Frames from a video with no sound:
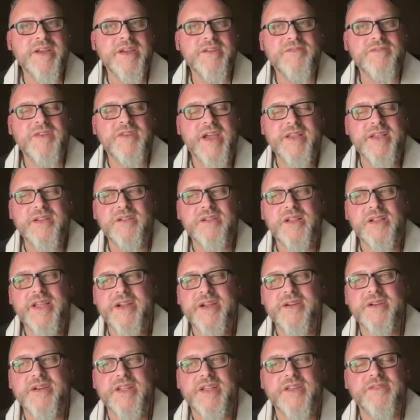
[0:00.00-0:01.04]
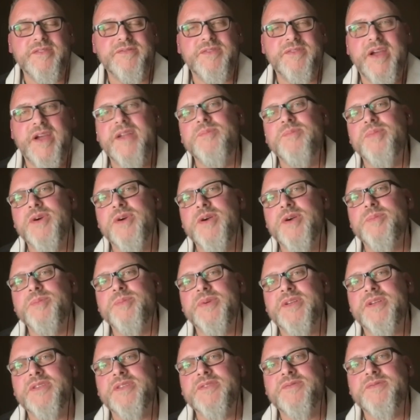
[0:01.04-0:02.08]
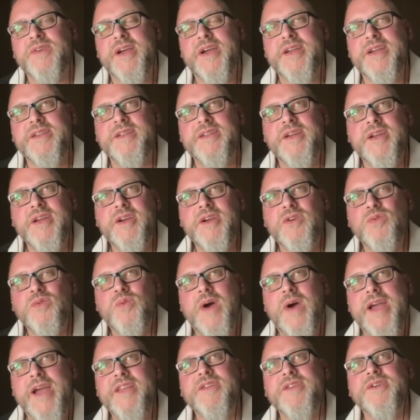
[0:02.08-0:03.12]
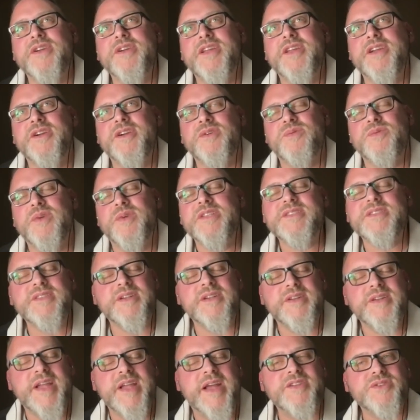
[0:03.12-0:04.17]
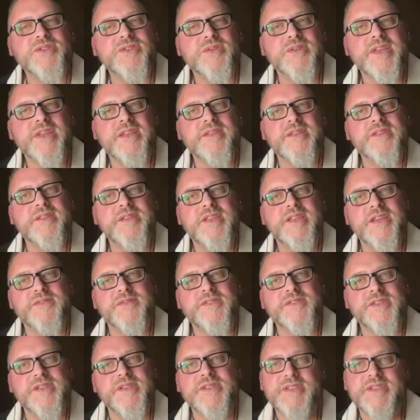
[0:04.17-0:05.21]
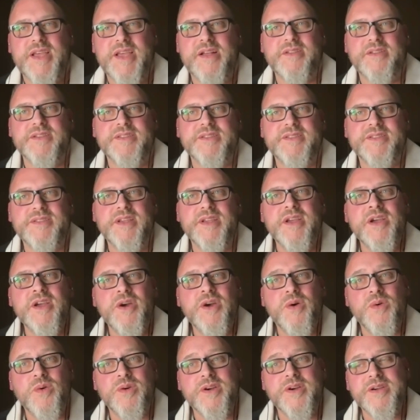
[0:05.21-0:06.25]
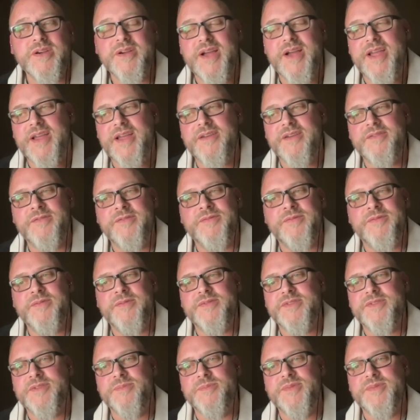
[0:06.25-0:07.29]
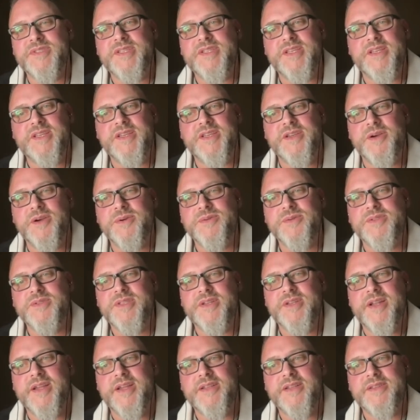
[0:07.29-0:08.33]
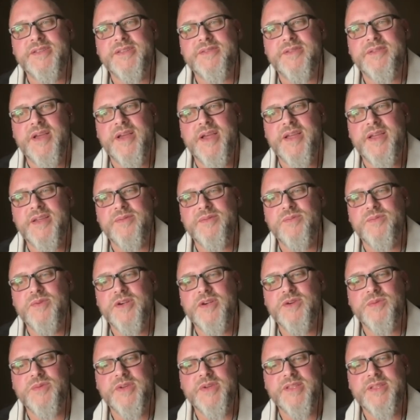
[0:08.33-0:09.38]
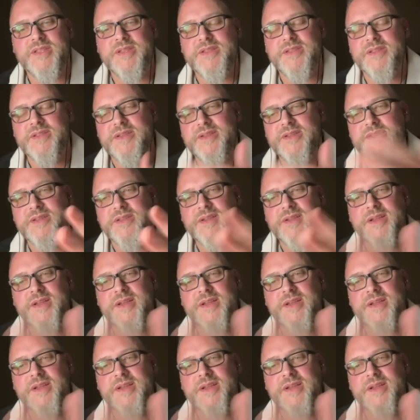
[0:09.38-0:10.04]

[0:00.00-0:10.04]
Find clarity, find purpose, find why they're here, what's their natural gifts and talents. Or I have some CEOs that I work with in a